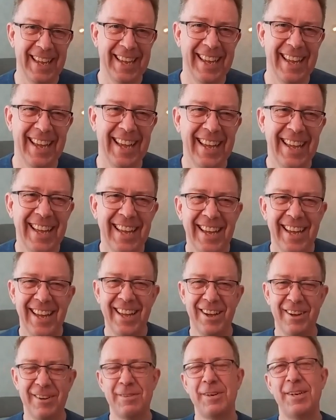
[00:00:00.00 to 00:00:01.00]

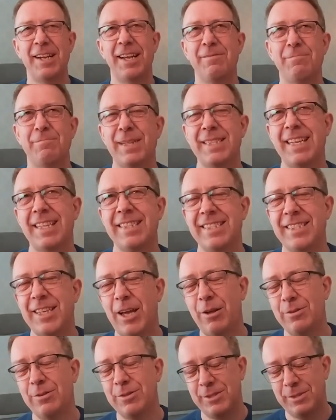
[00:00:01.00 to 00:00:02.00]
But that
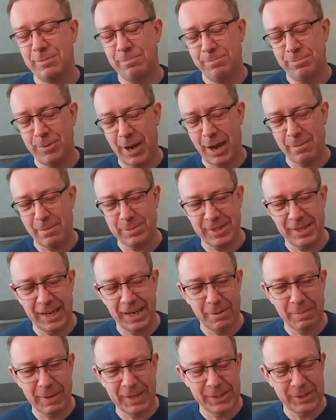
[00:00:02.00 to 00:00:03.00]
sounds perhaps a
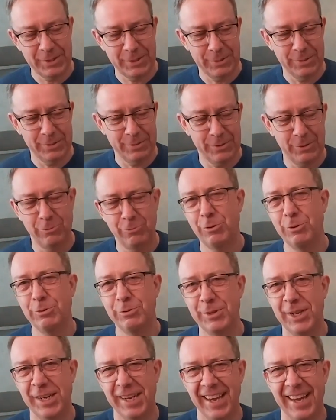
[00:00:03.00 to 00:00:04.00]
little bit too
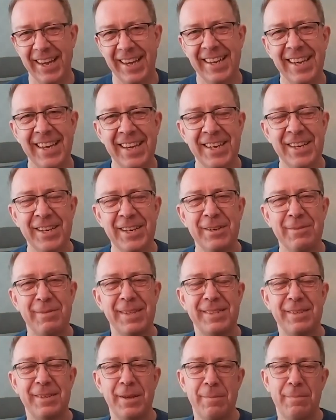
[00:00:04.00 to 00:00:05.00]
rude.
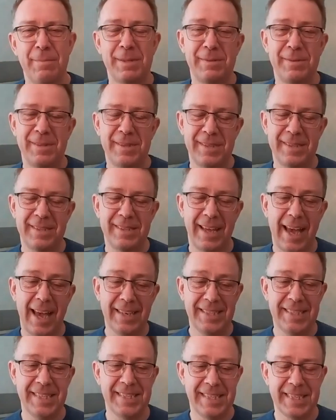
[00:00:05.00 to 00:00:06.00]
but
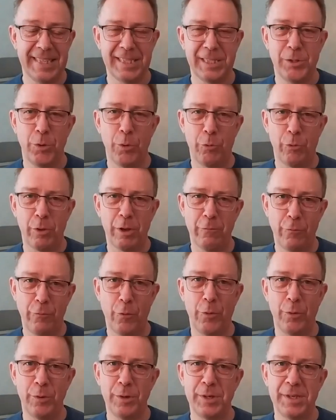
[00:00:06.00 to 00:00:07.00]
IEC
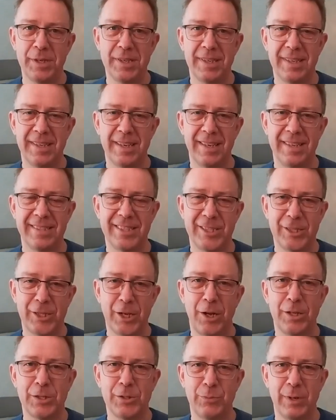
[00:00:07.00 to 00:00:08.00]
62304
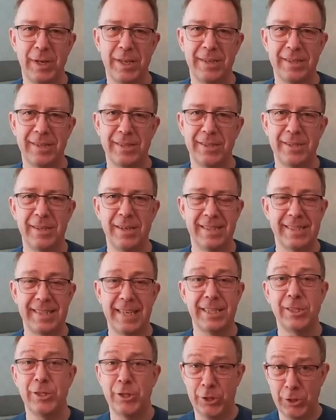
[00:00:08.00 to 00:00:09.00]
starts with, let's say,
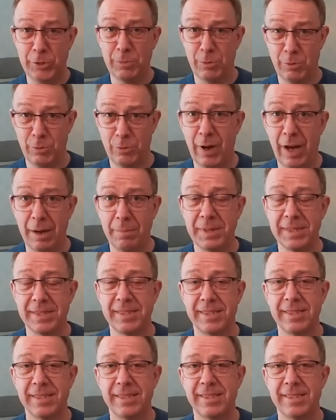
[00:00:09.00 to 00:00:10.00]
system
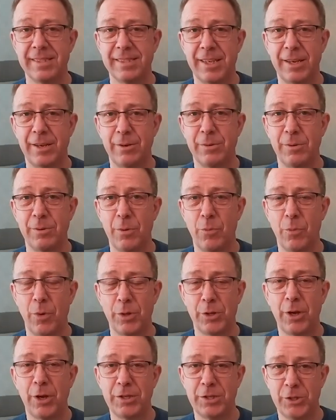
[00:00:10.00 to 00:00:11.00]
requirements. So
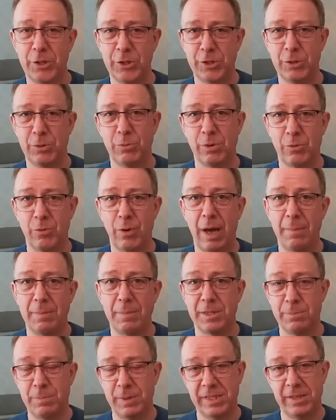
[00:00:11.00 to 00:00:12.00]
what are the system
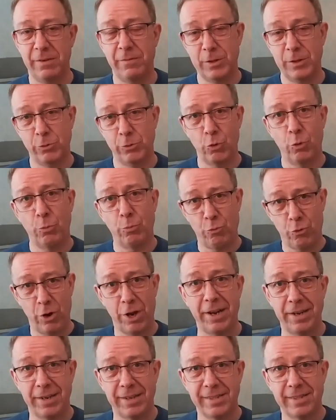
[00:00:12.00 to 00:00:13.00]
requirements specific to your
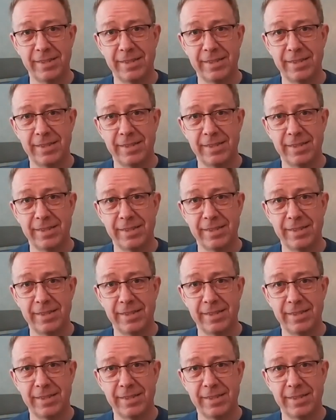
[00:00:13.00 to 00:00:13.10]
product?